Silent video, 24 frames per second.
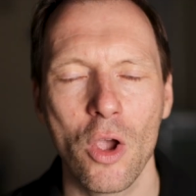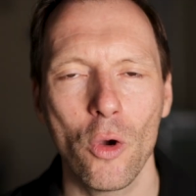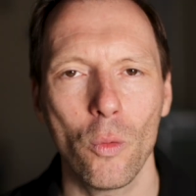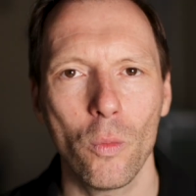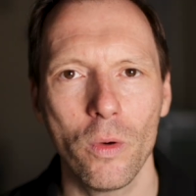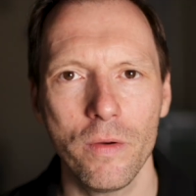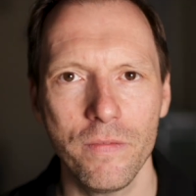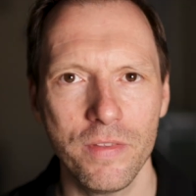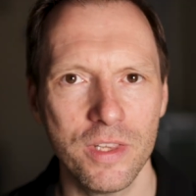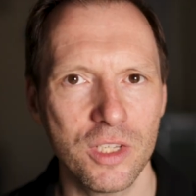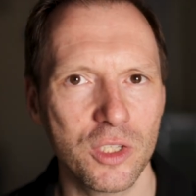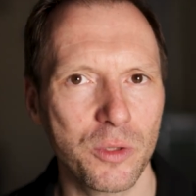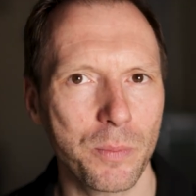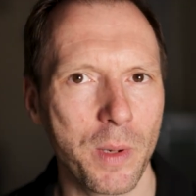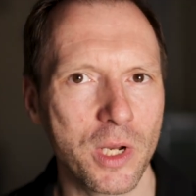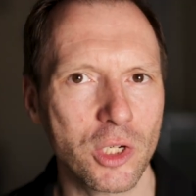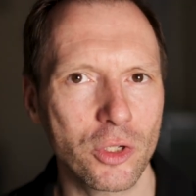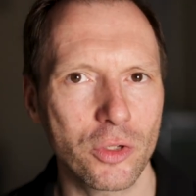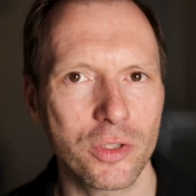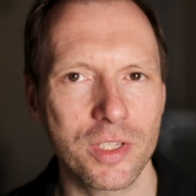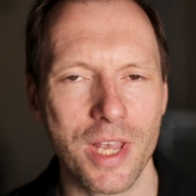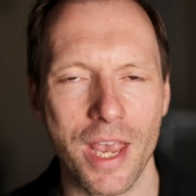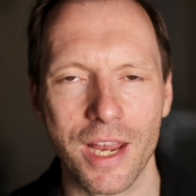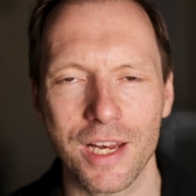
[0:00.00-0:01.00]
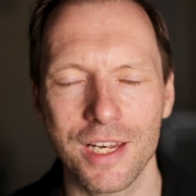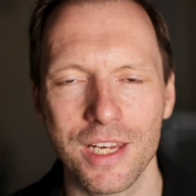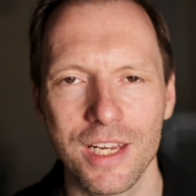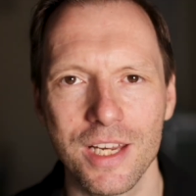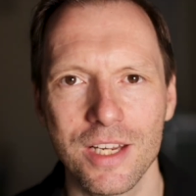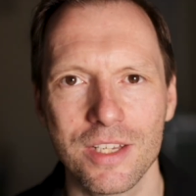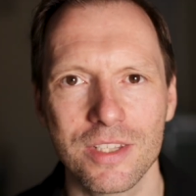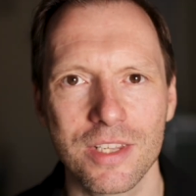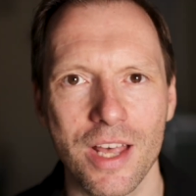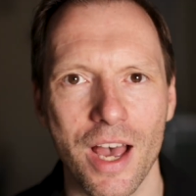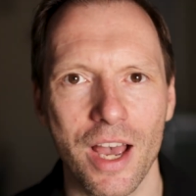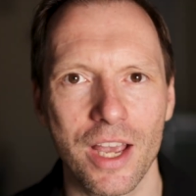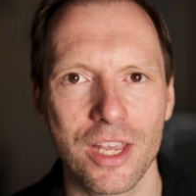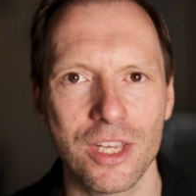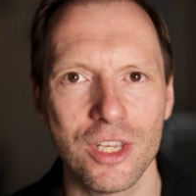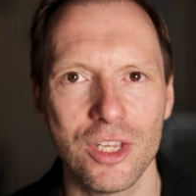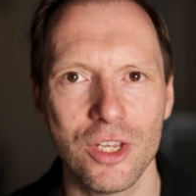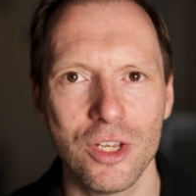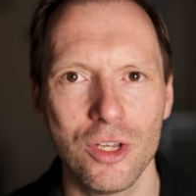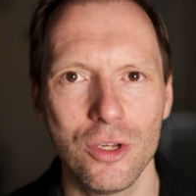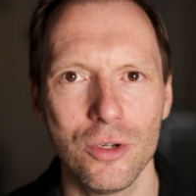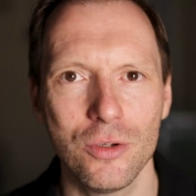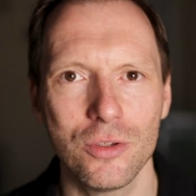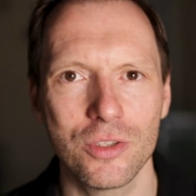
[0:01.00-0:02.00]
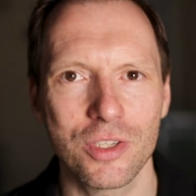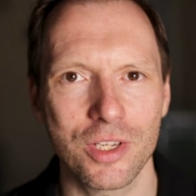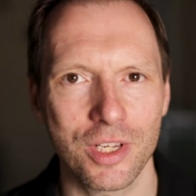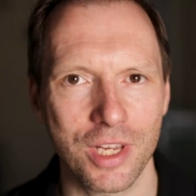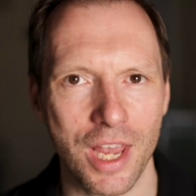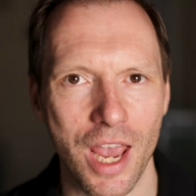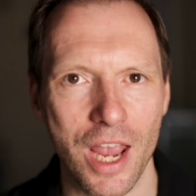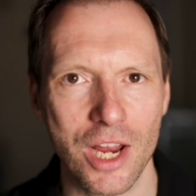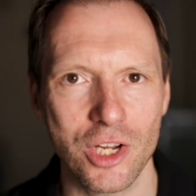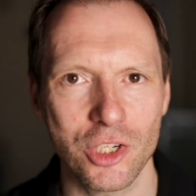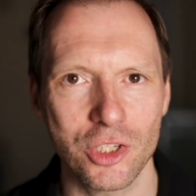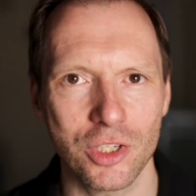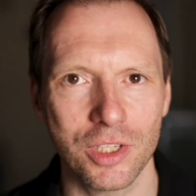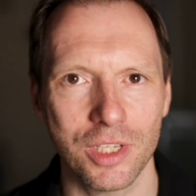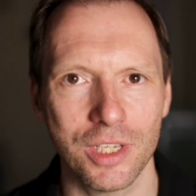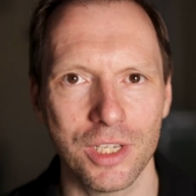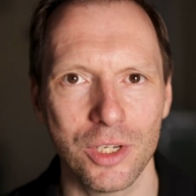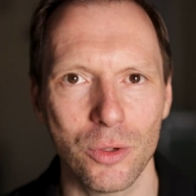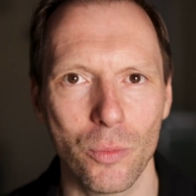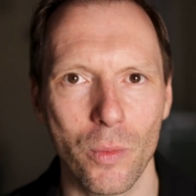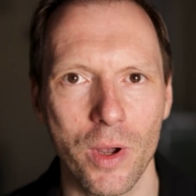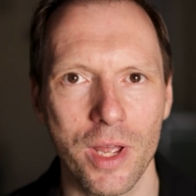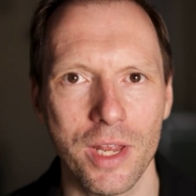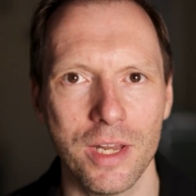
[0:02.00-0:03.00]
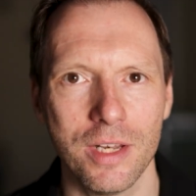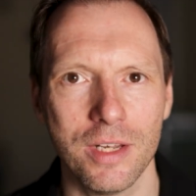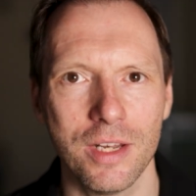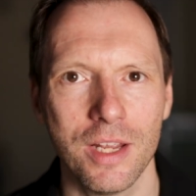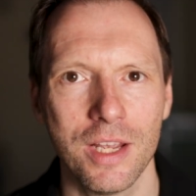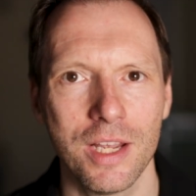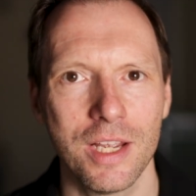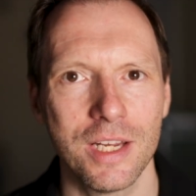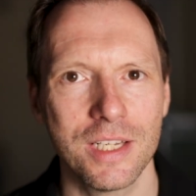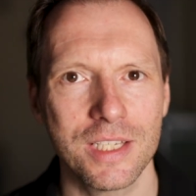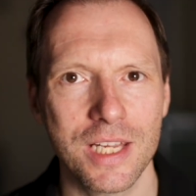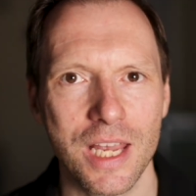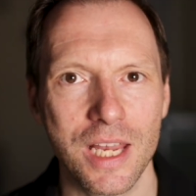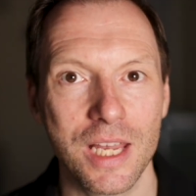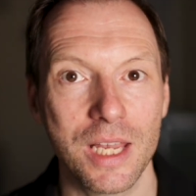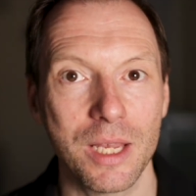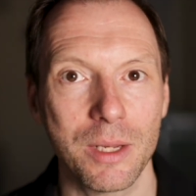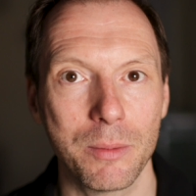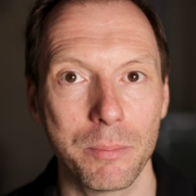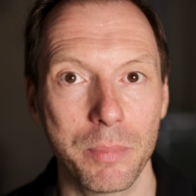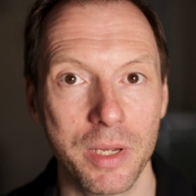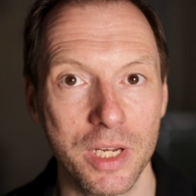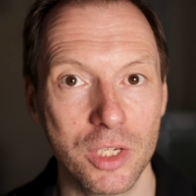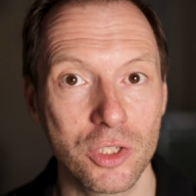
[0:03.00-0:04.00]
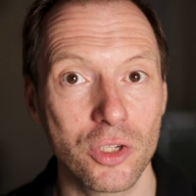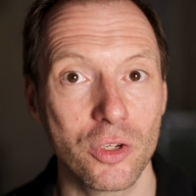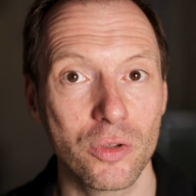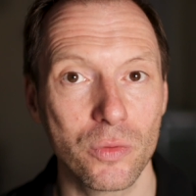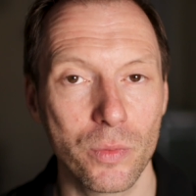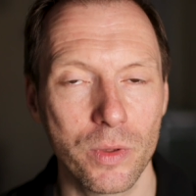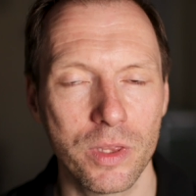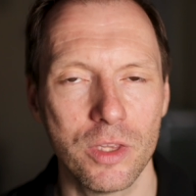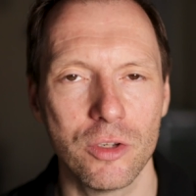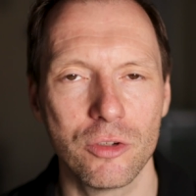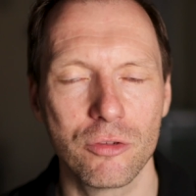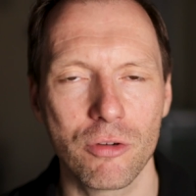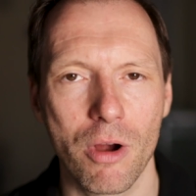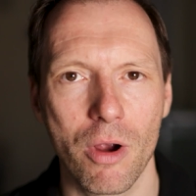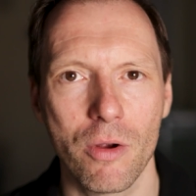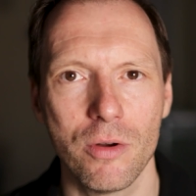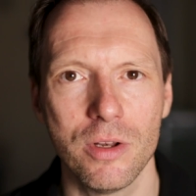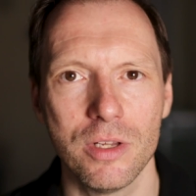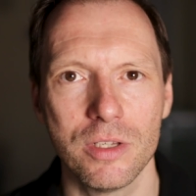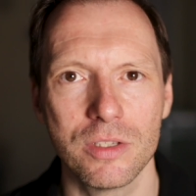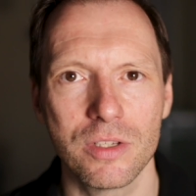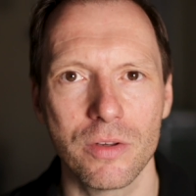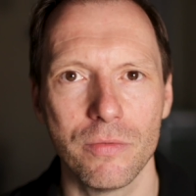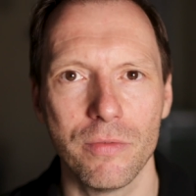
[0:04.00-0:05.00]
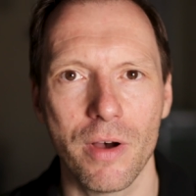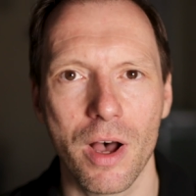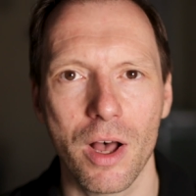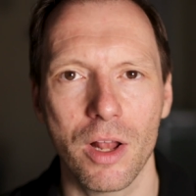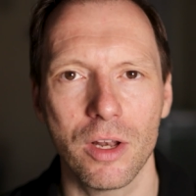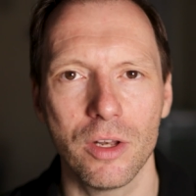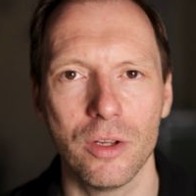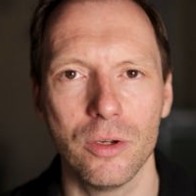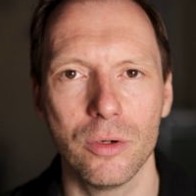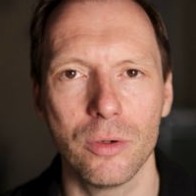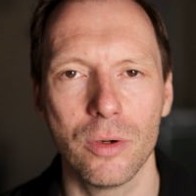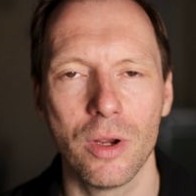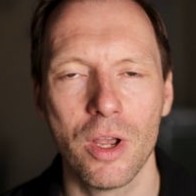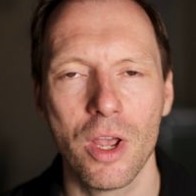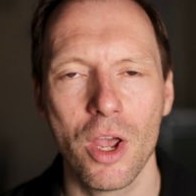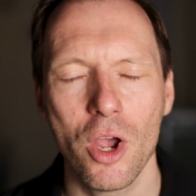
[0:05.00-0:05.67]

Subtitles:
One of the special techniques that I used occasionally when taking pictures with the drone in Tuvalu